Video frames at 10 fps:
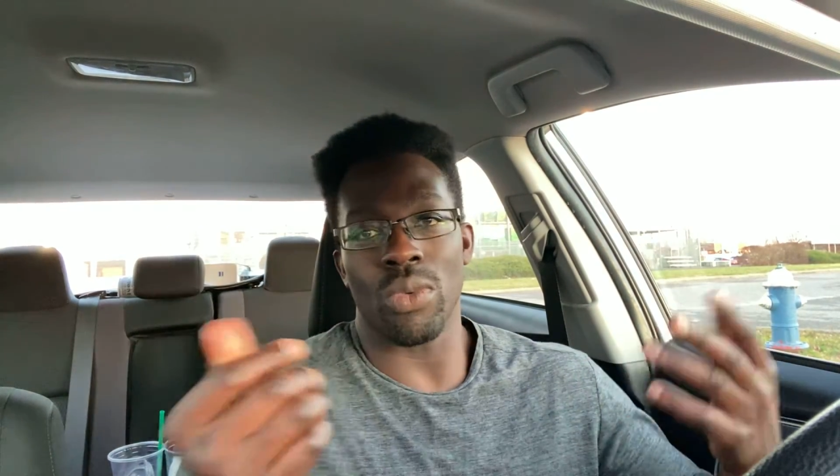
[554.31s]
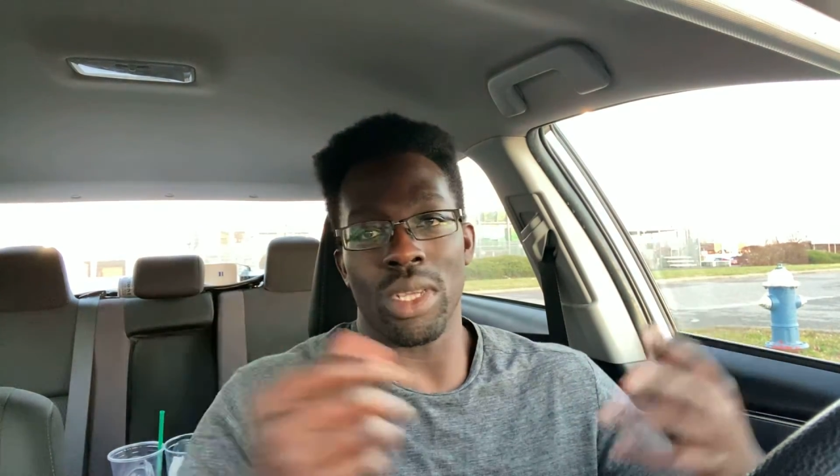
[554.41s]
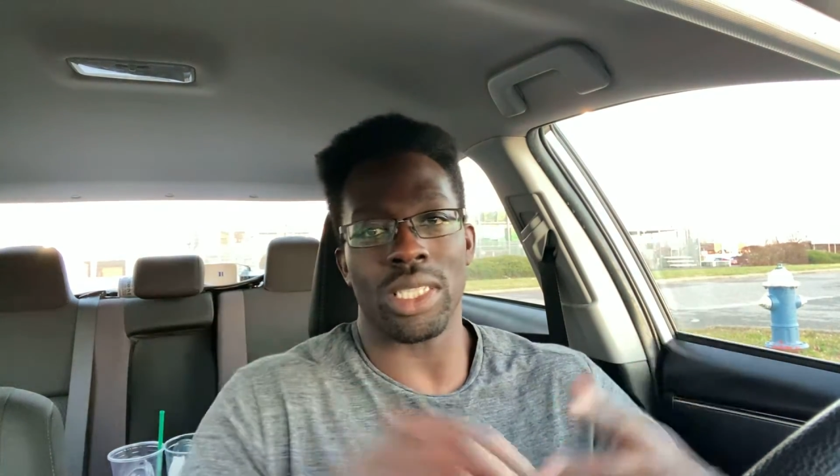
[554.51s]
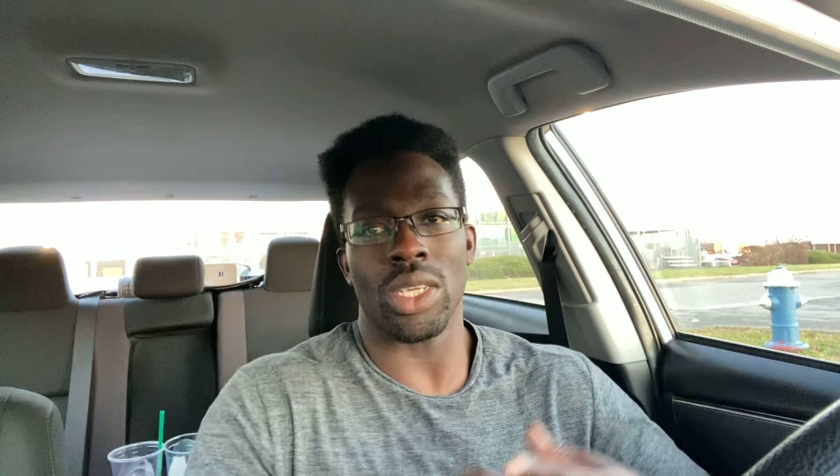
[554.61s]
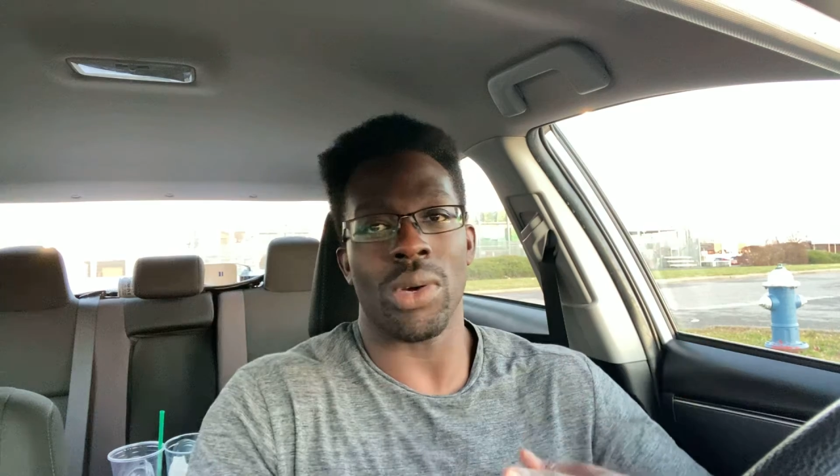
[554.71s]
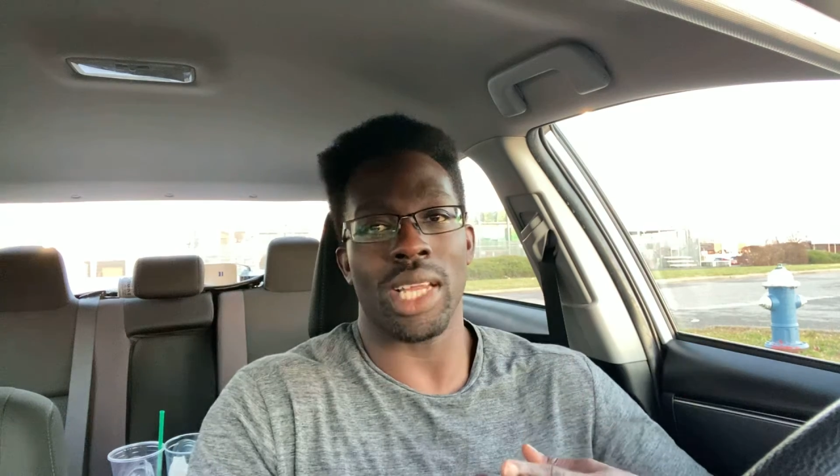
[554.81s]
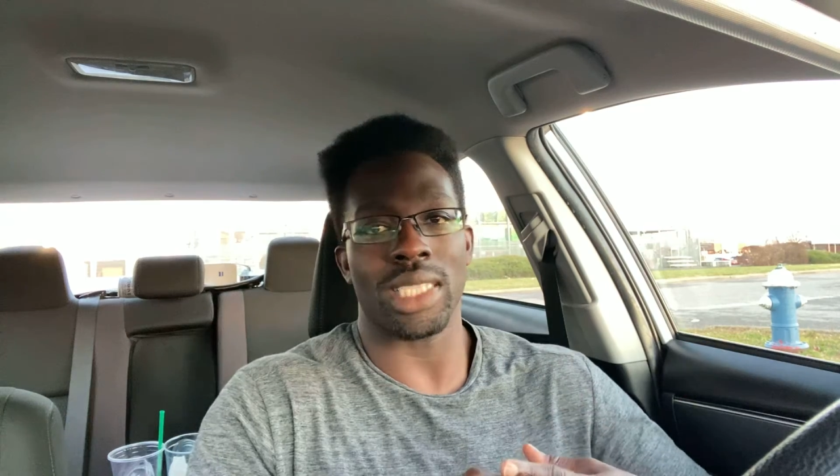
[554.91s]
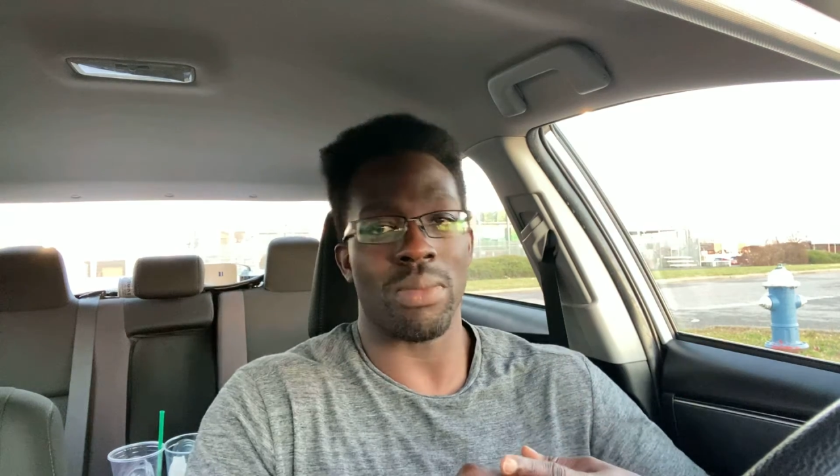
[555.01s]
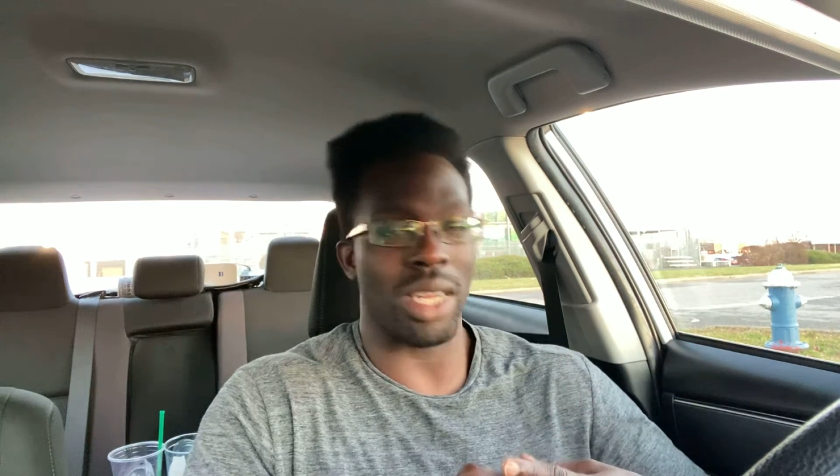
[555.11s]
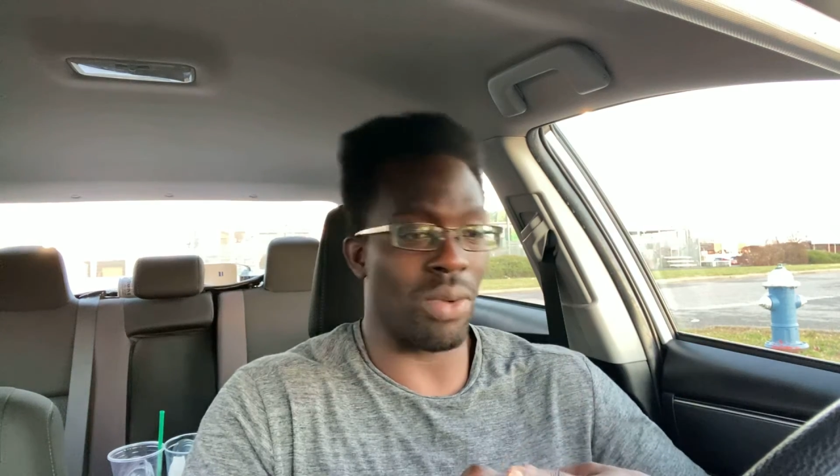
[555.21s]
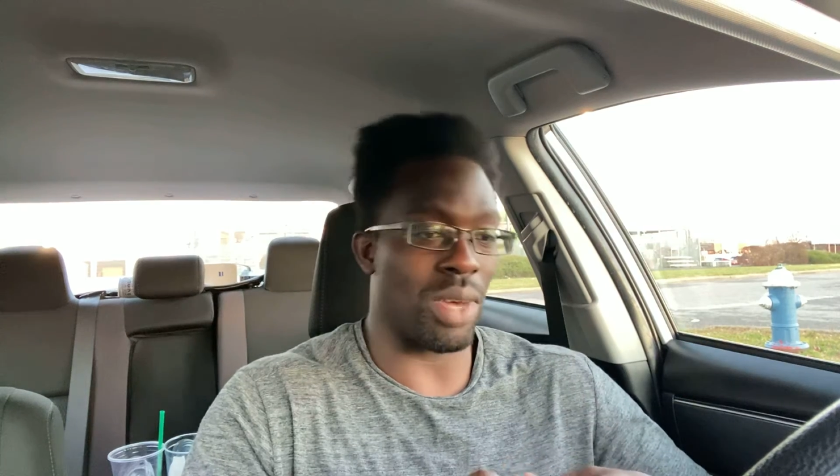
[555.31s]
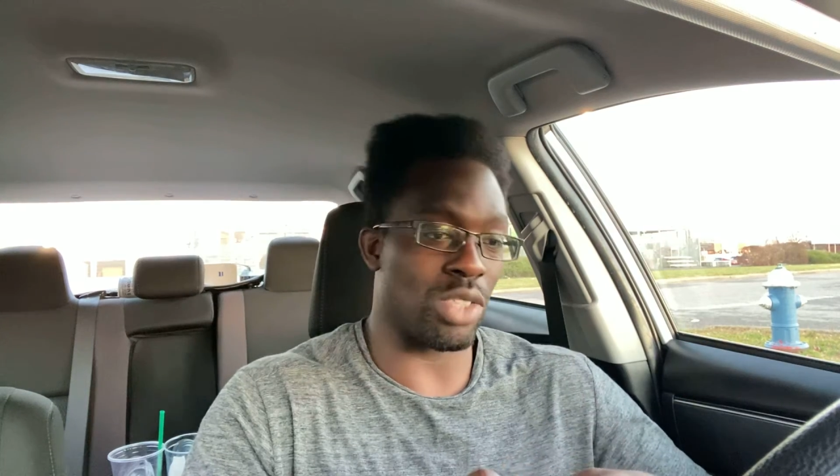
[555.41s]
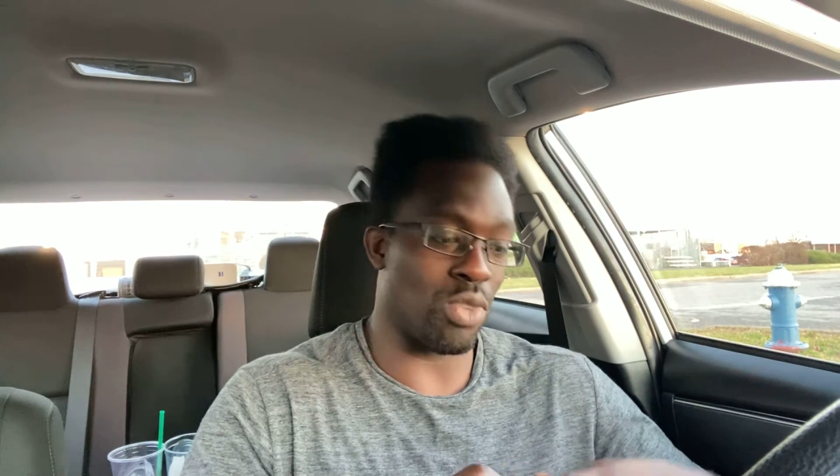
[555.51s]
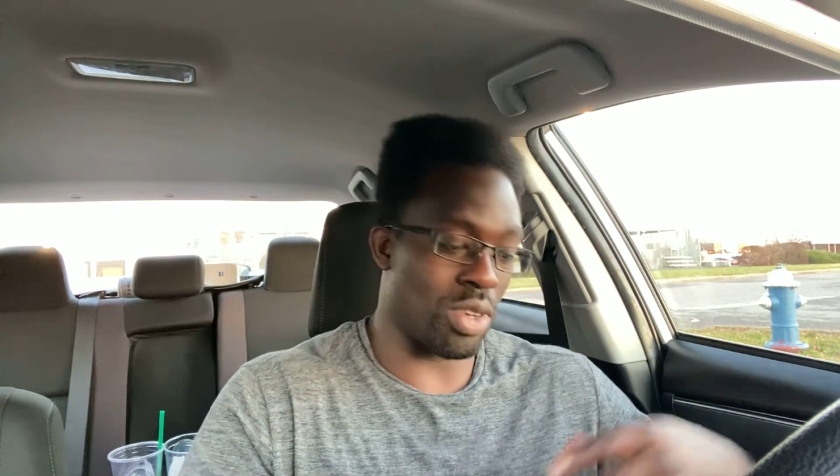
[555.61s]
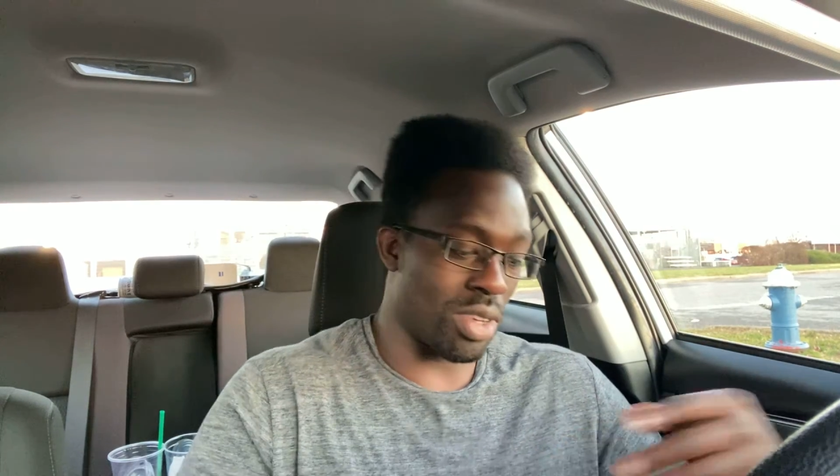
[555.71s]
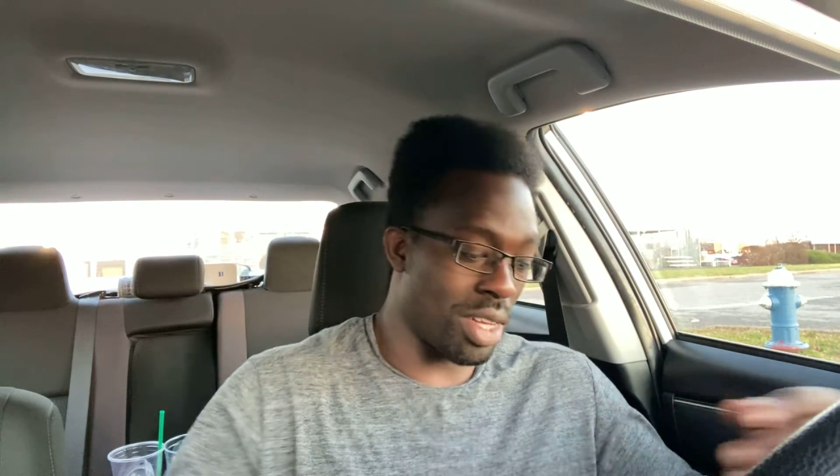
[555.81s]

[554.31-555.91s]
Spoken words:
reason. No one likes him anyways, for real.